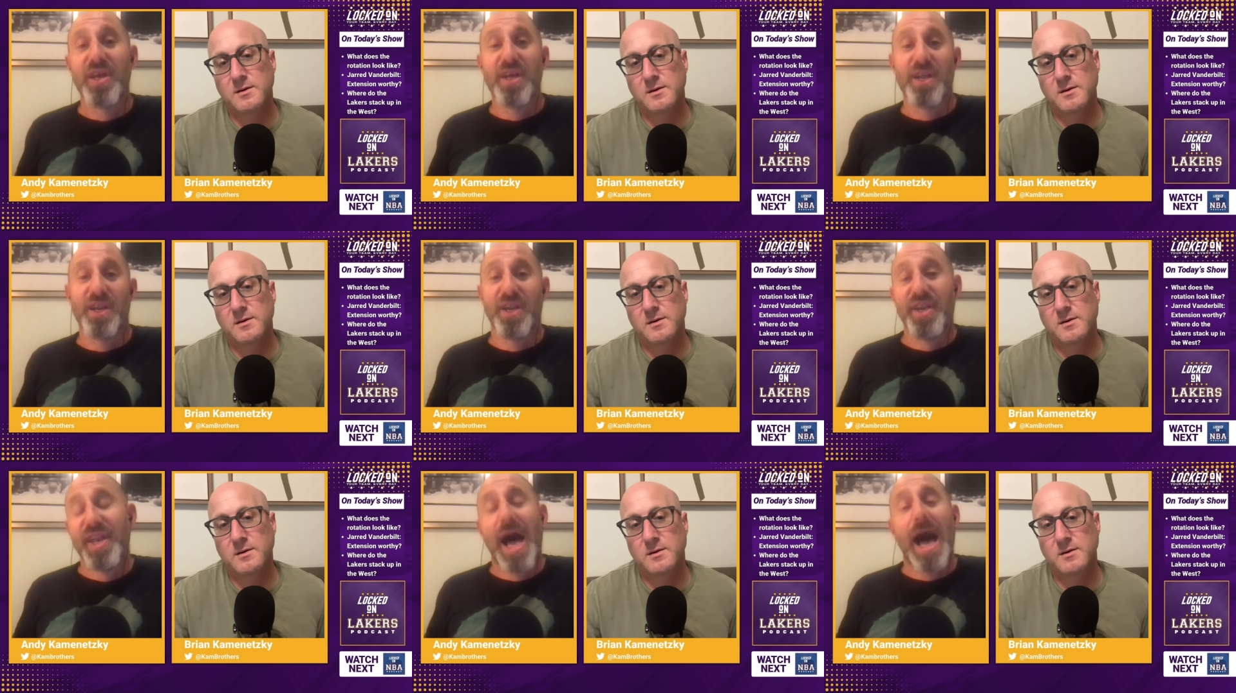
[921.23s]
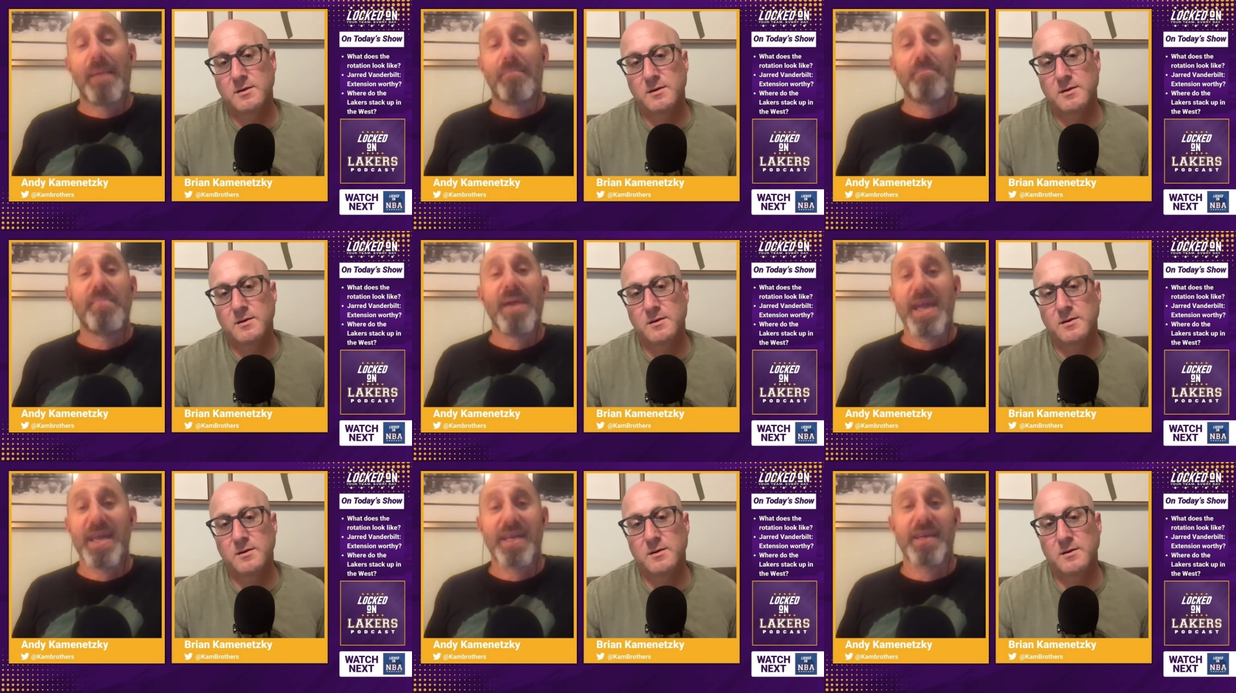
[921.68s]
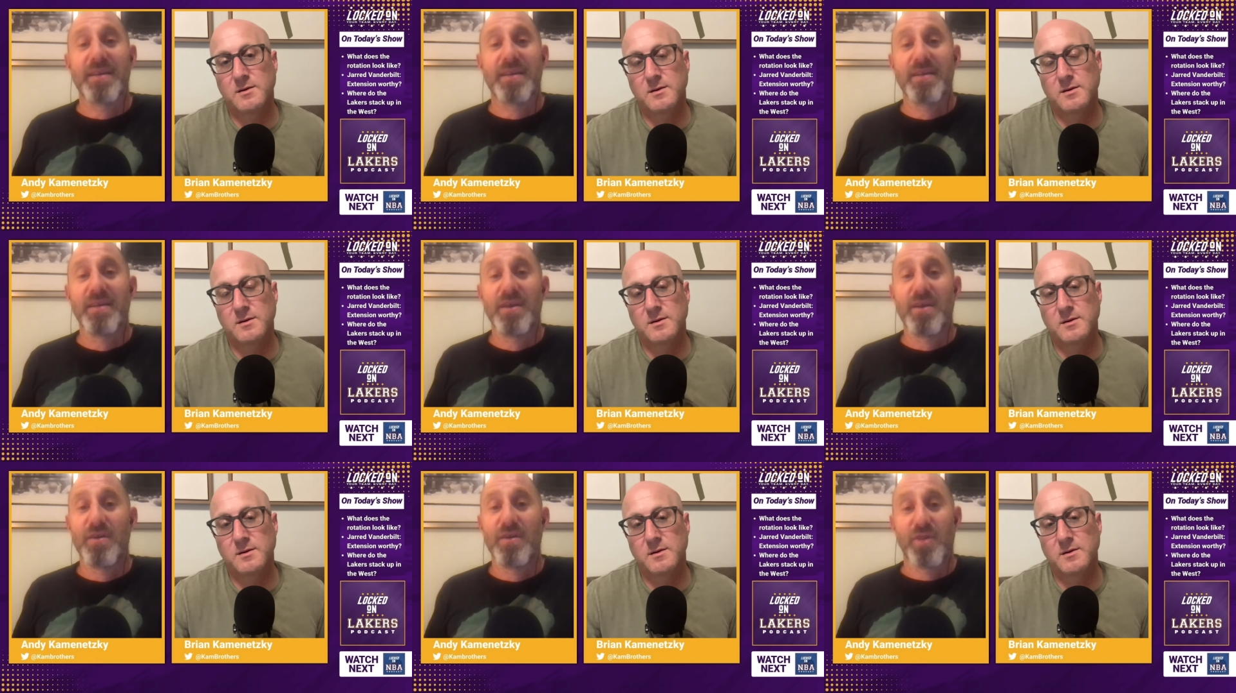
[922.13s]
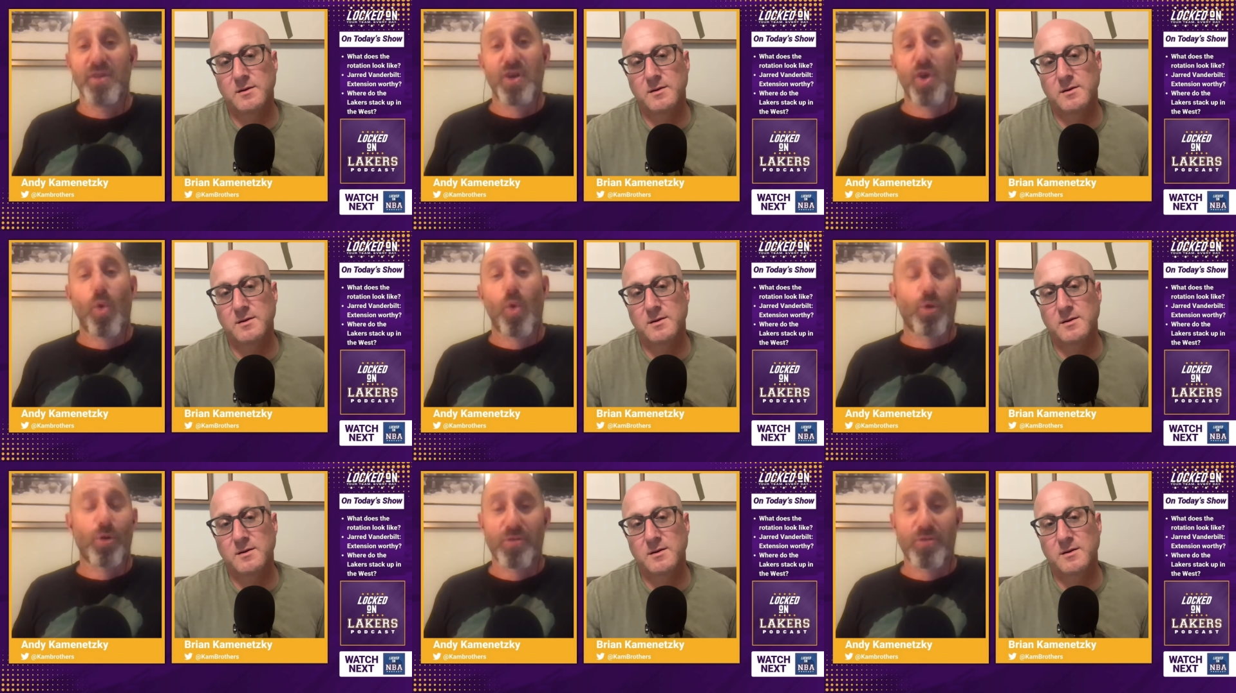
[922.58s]
Speaker 1: not making the
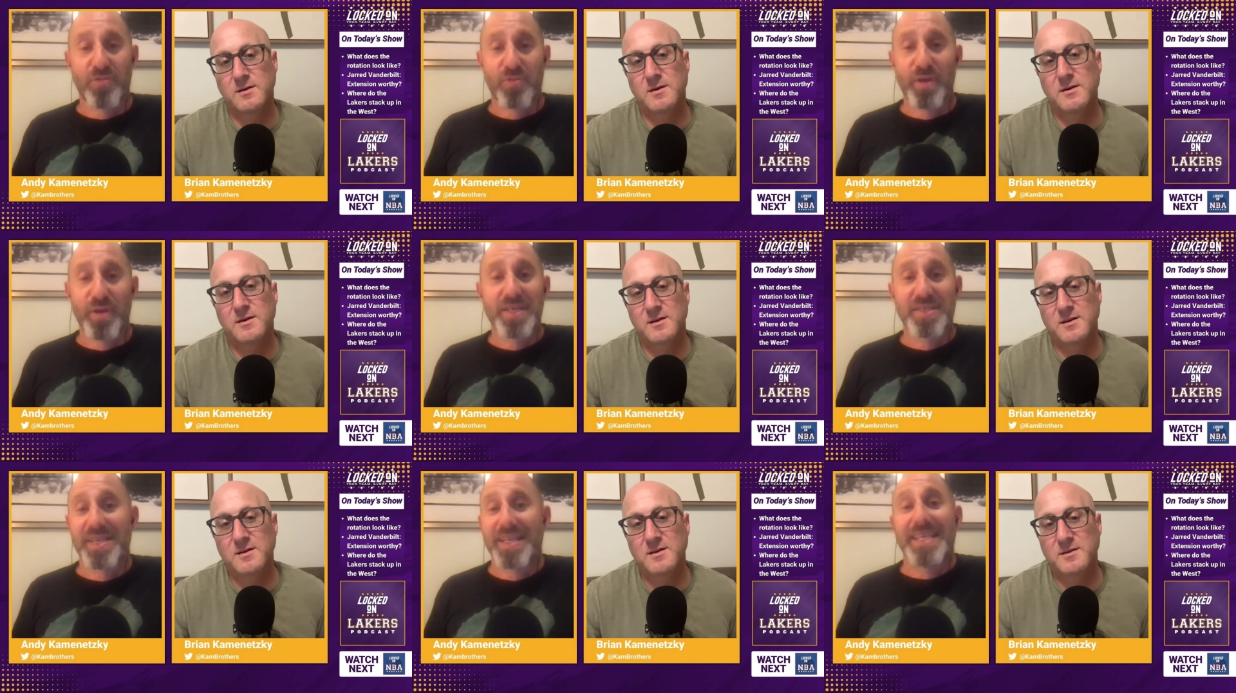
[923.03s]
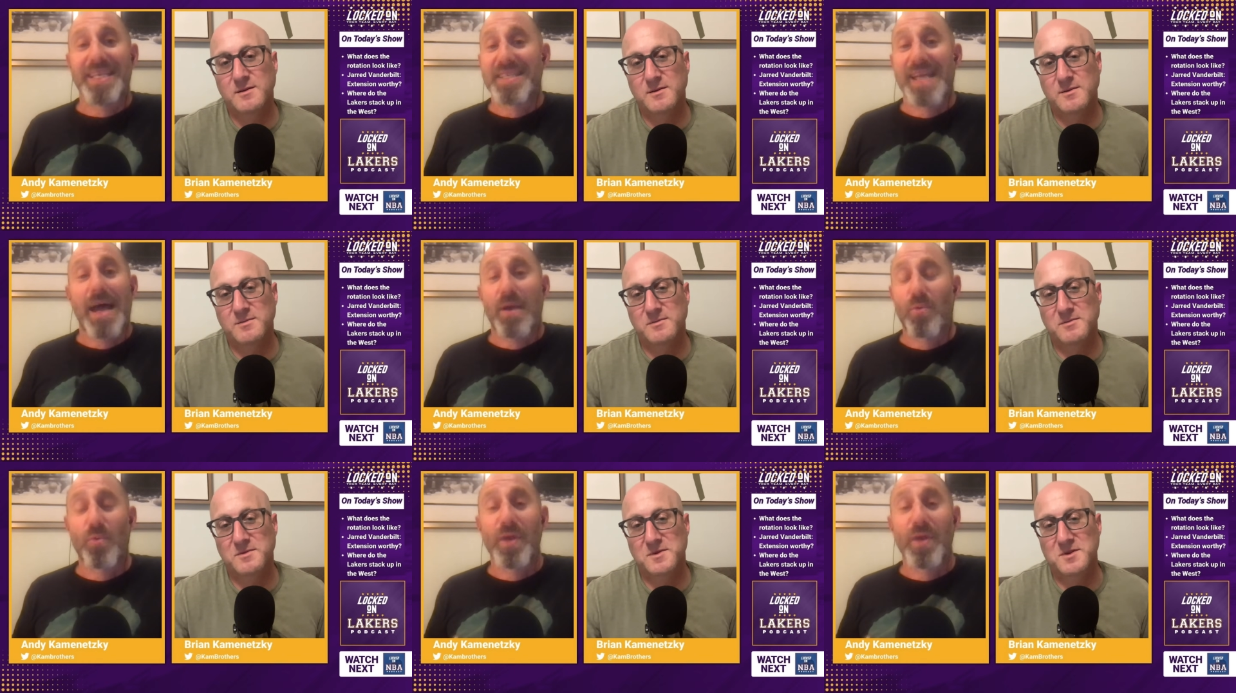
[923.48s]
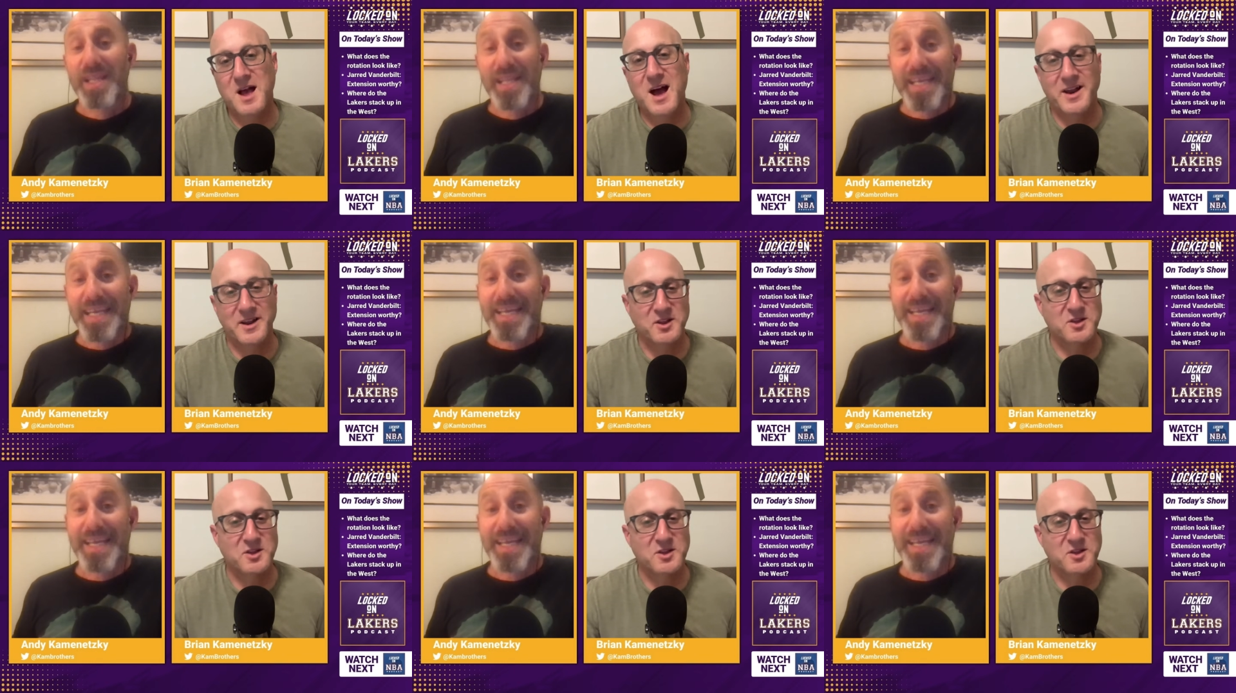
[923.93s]
corner threes that he's not really not,